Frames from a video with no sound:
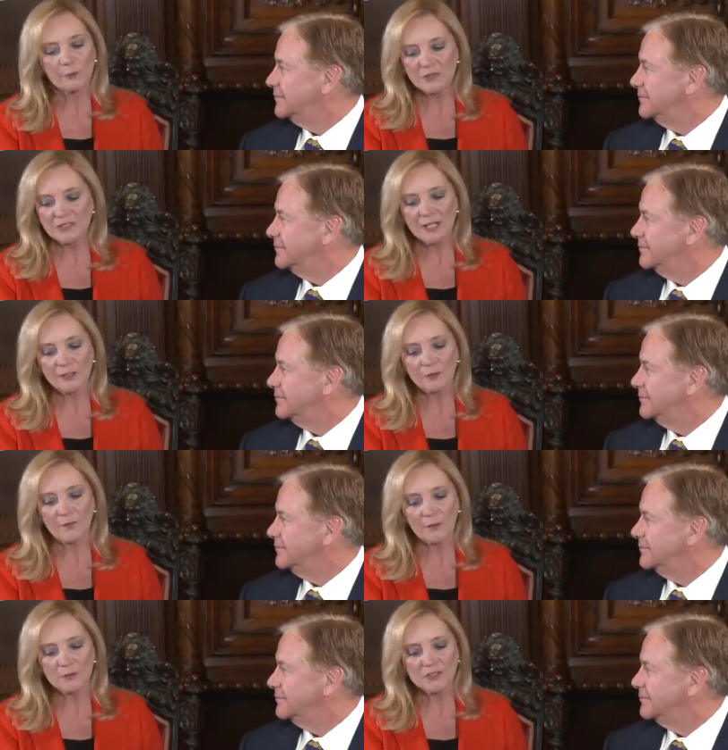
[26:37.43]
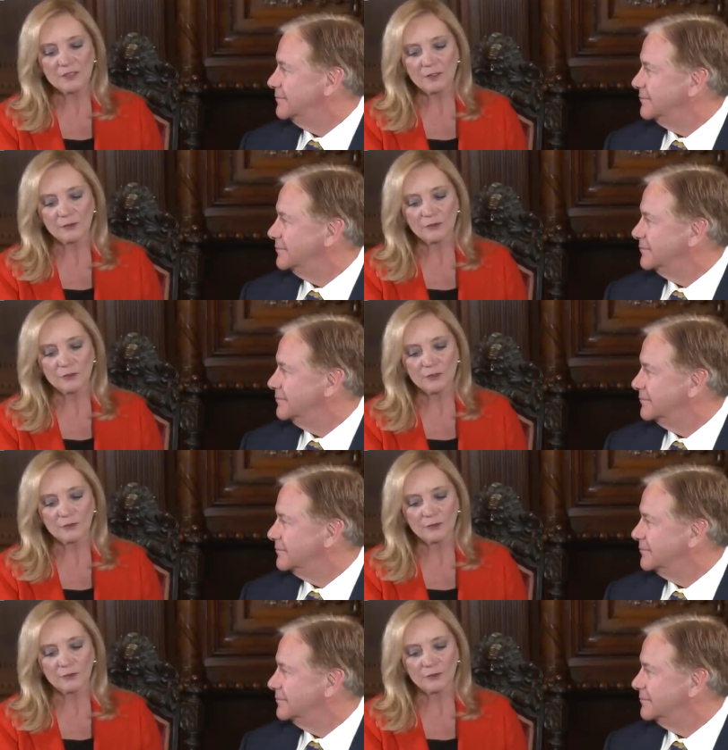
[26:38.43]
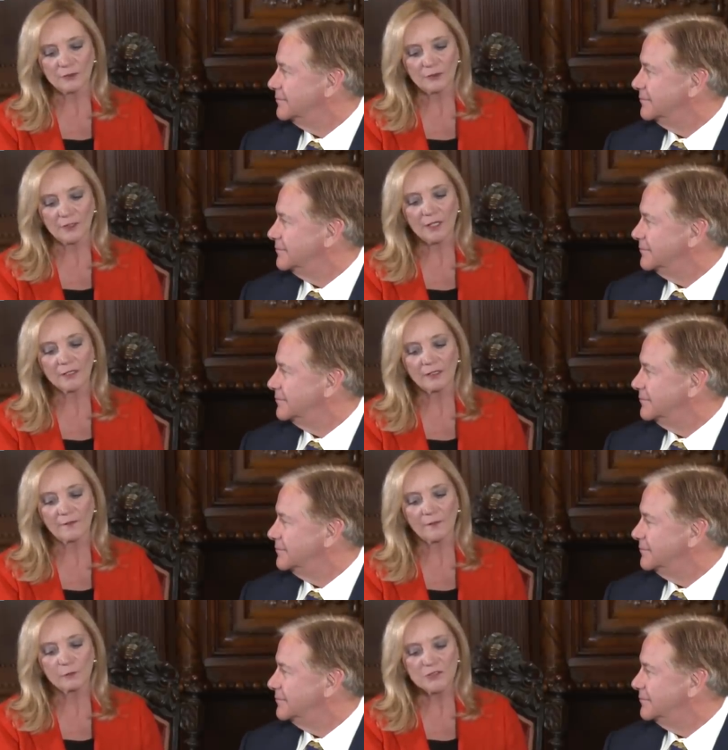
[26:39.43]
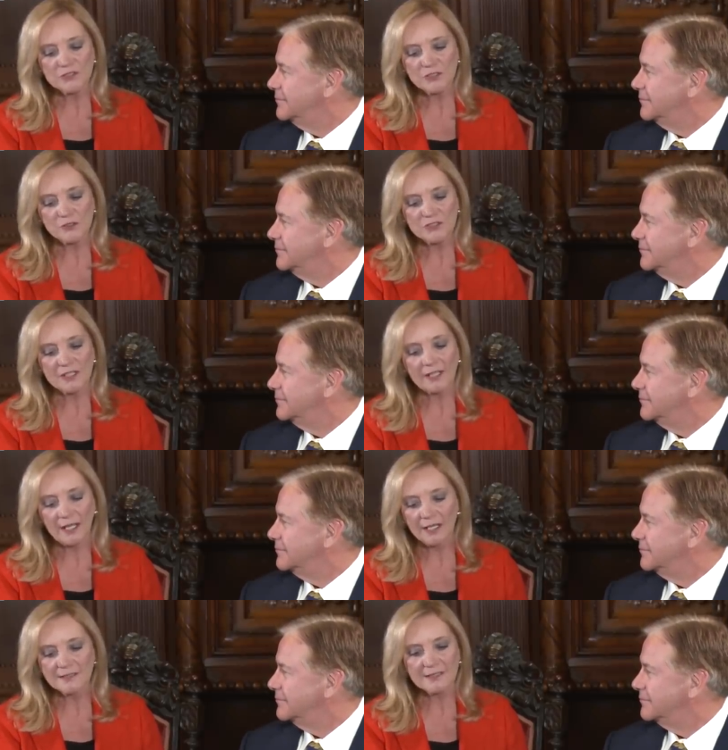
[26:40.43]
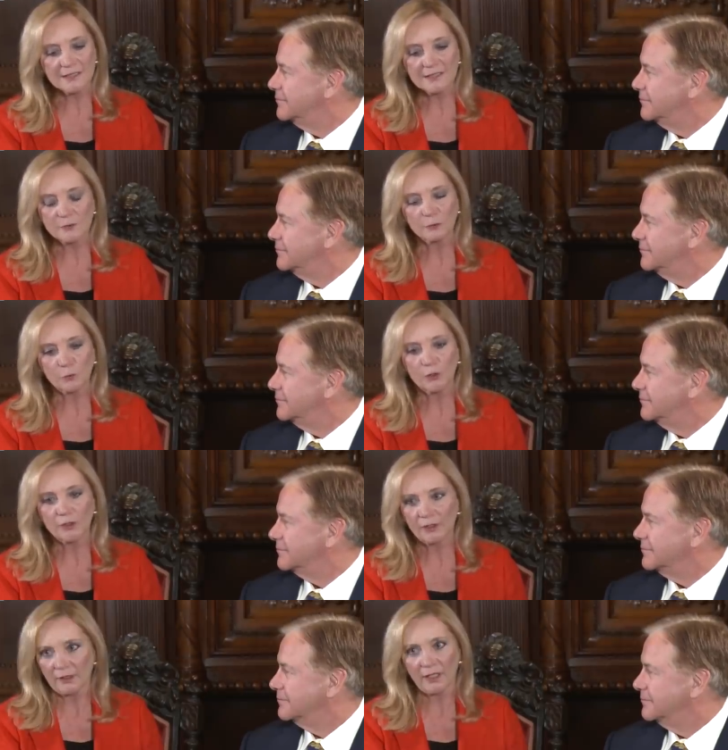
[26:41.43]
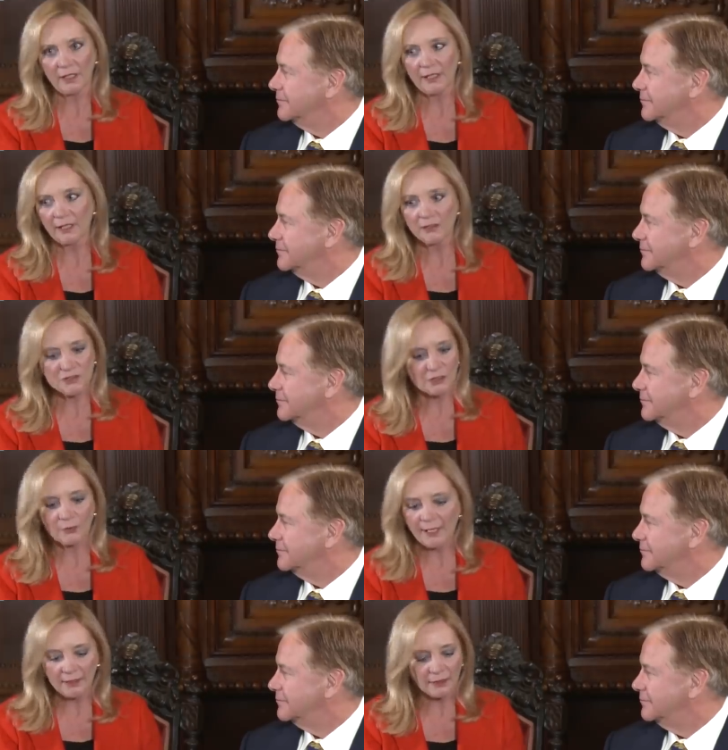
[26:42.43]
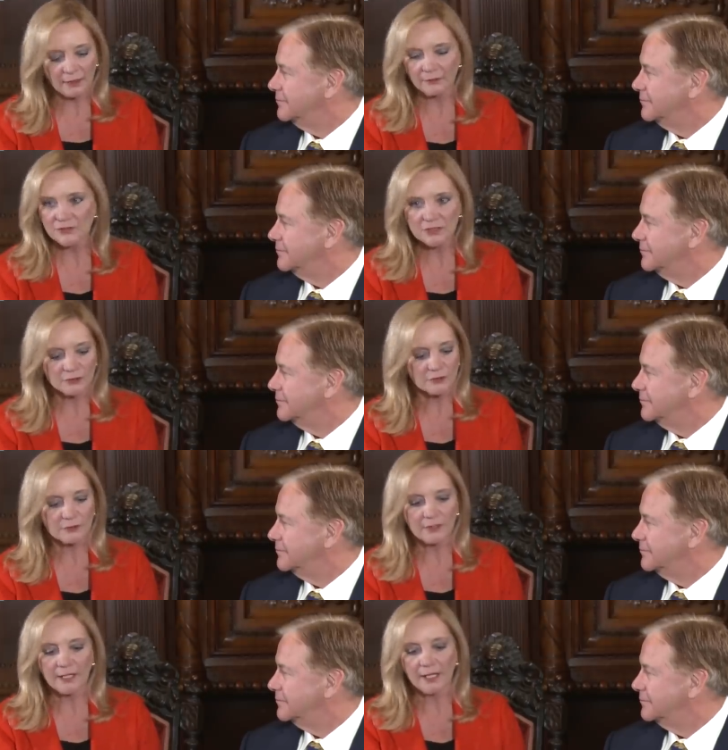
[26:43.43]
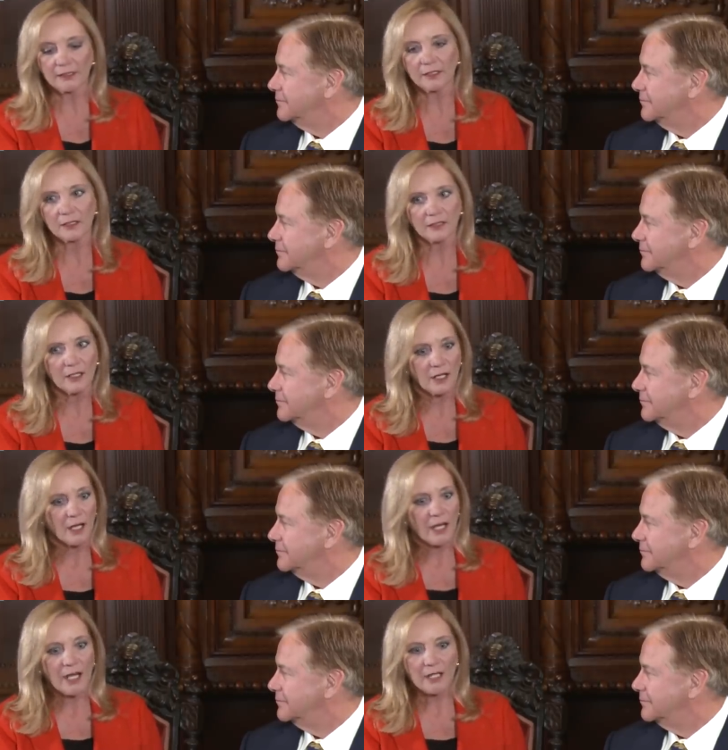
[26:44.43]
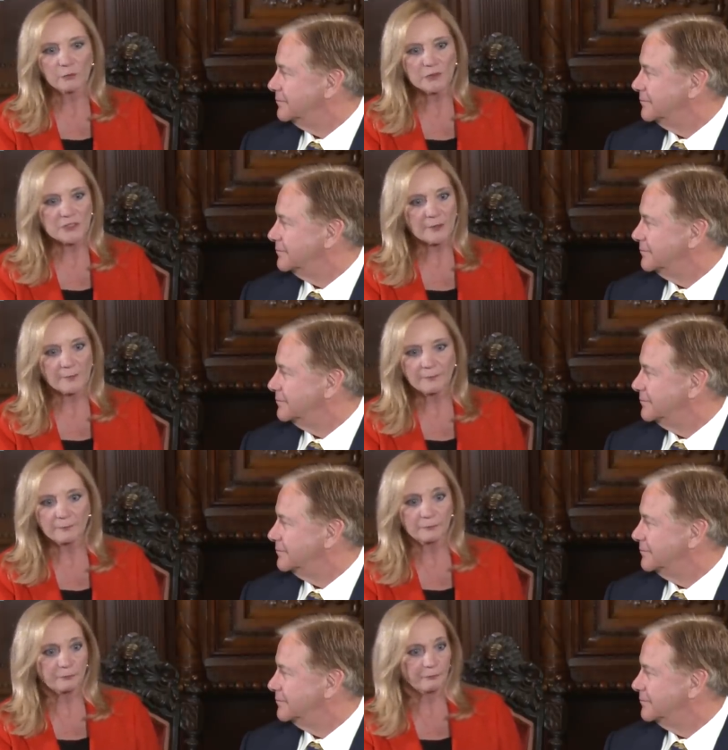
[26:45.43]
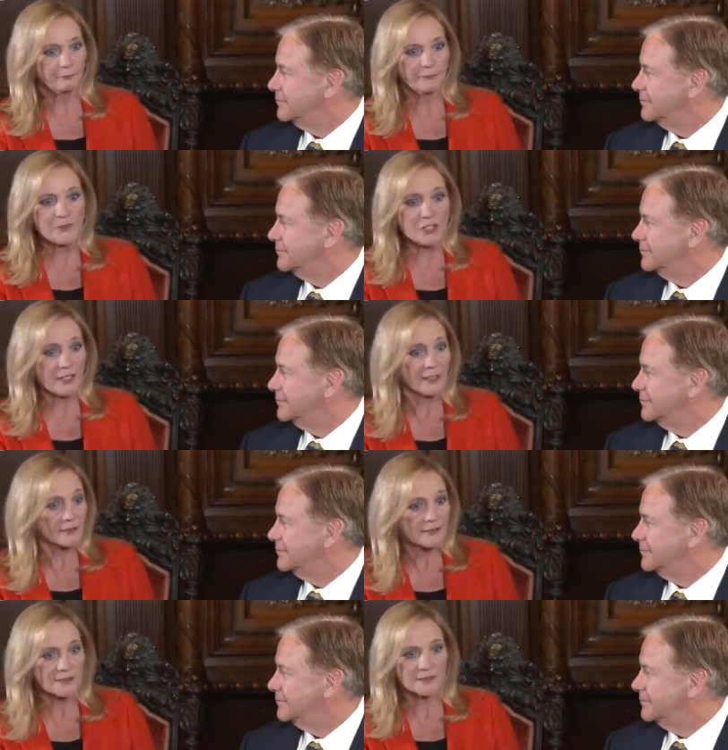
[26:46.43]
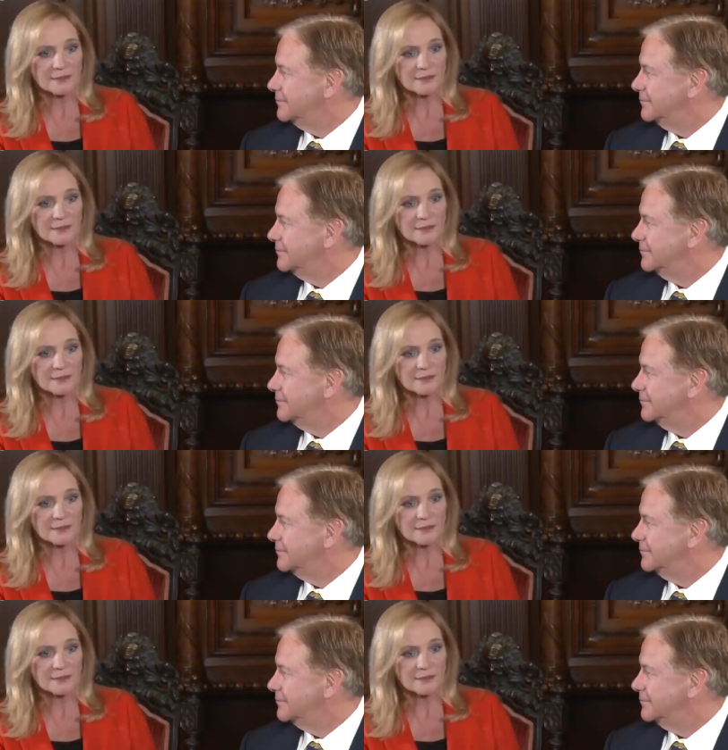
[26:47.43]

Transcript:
Speaker 1: there was a. I knew that there was a, a, a, gun that was used in a case that didn't work, and I could, it was just a little handgun, just a little tiny What, what kind of gun was it? And it was a Jennings